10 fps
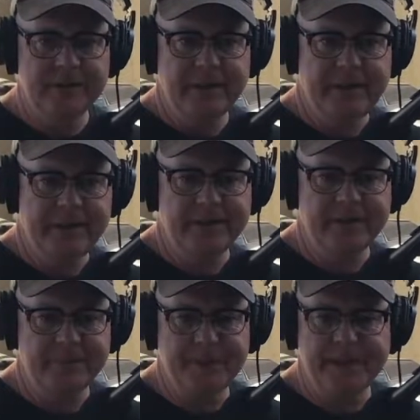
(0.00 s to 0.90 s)
hey, you're not in
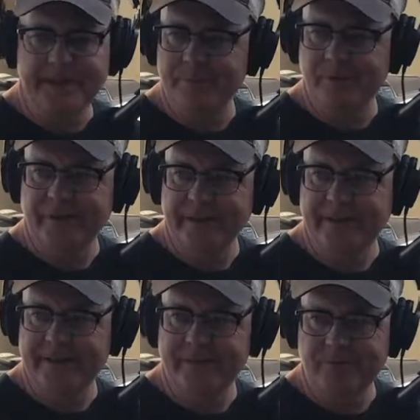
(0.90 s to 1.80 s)
the band anymore, you can't
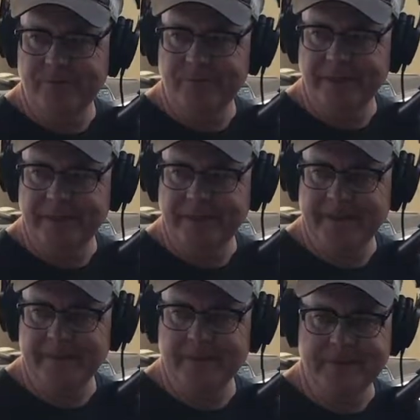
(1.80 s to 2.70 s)
get in for free, you
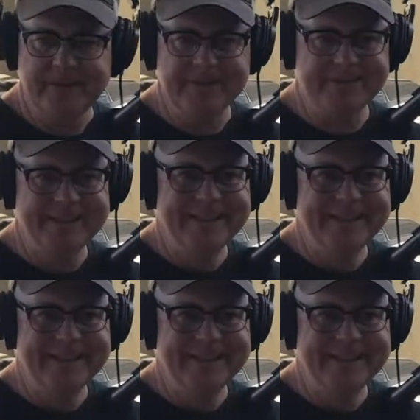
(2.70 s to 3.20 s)
can't do this.